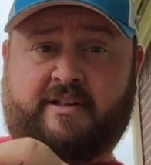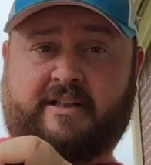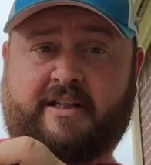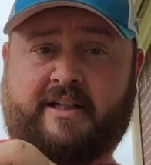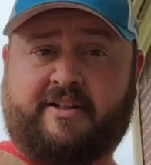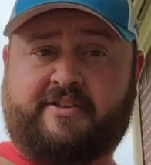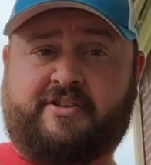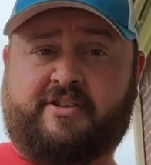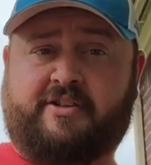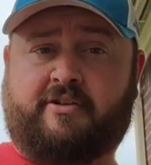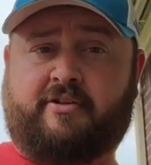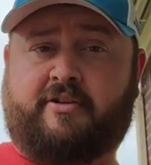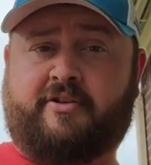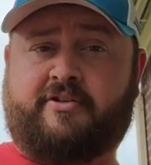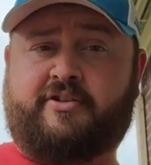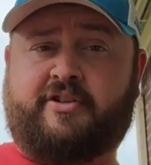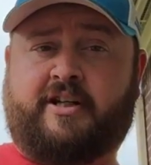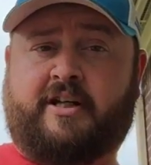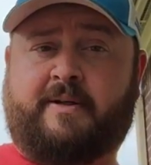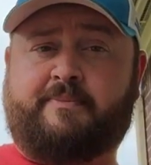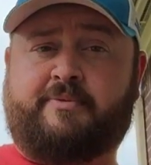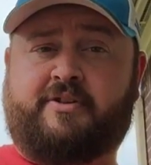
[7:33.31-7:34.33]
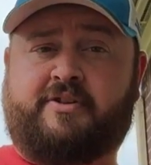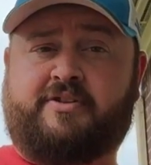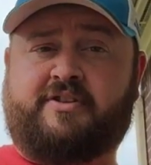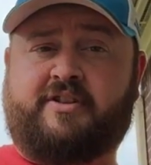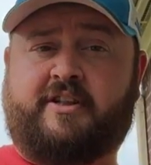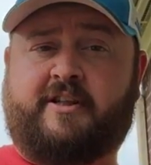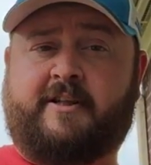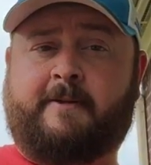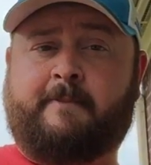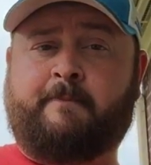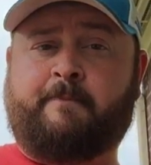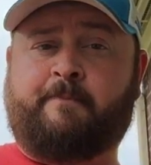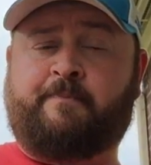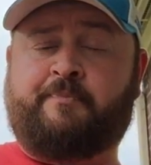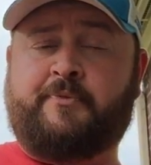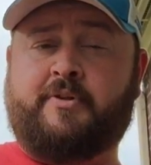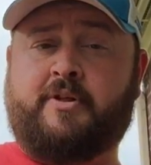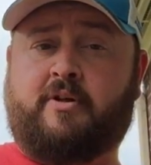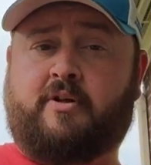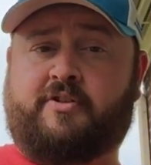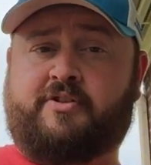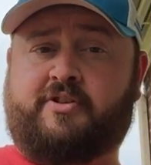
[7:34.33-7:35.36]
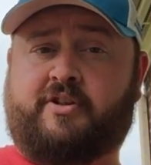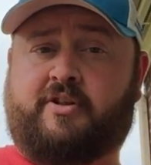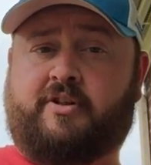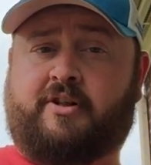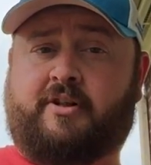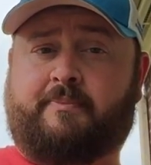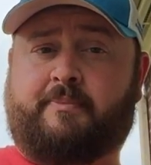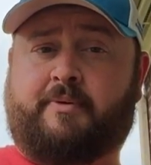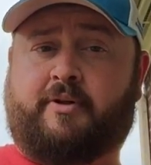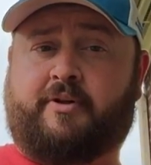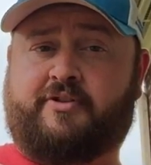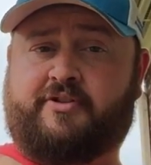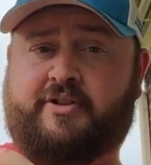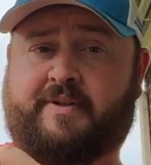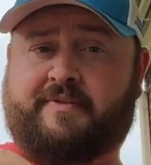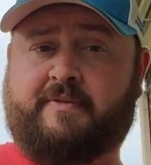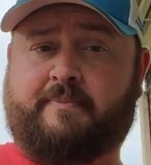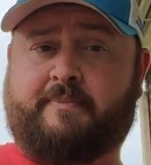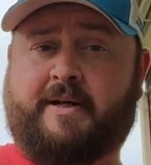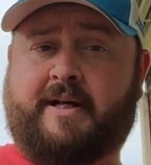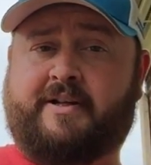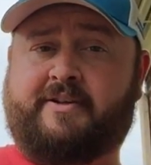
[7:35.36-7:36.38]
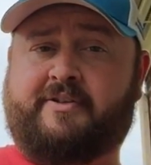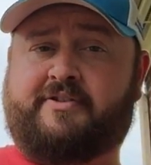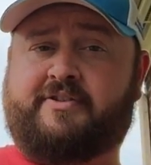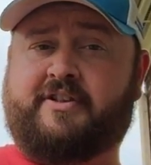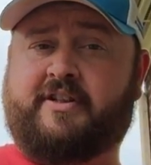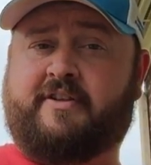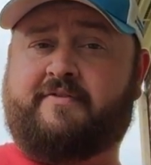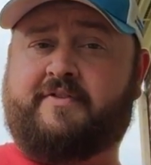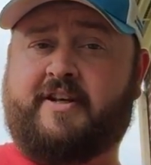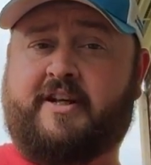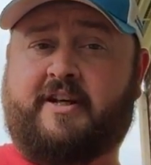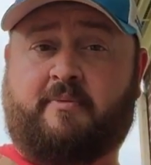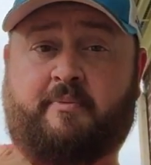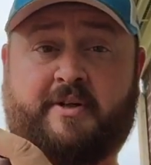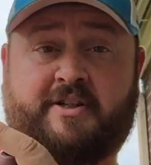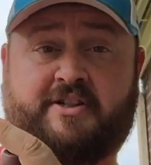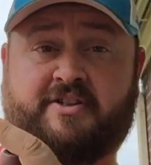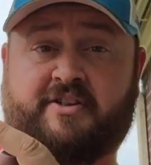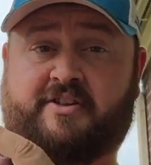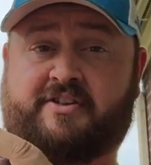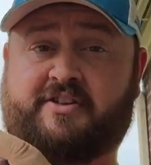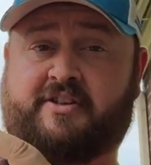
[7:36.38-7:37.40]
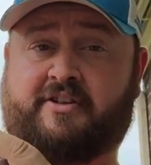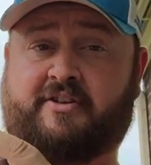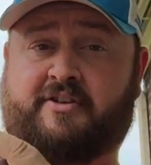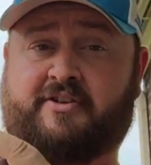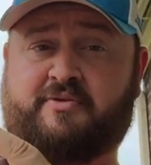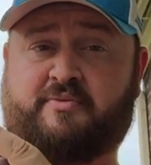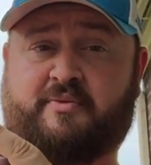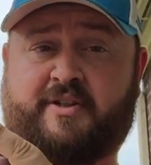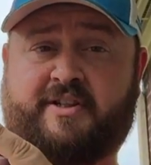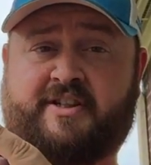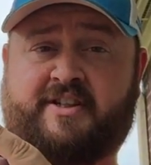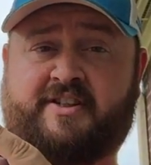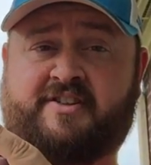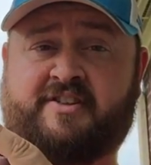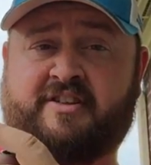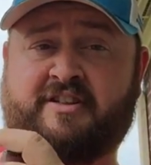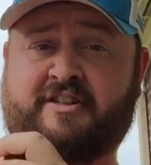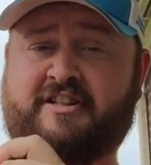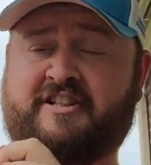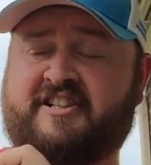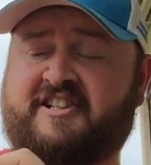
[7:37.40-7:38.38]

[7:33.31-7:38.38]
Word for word: A lot of cigar shops you see or cigar bars, you have to buy your stuff there. We took cigars with us.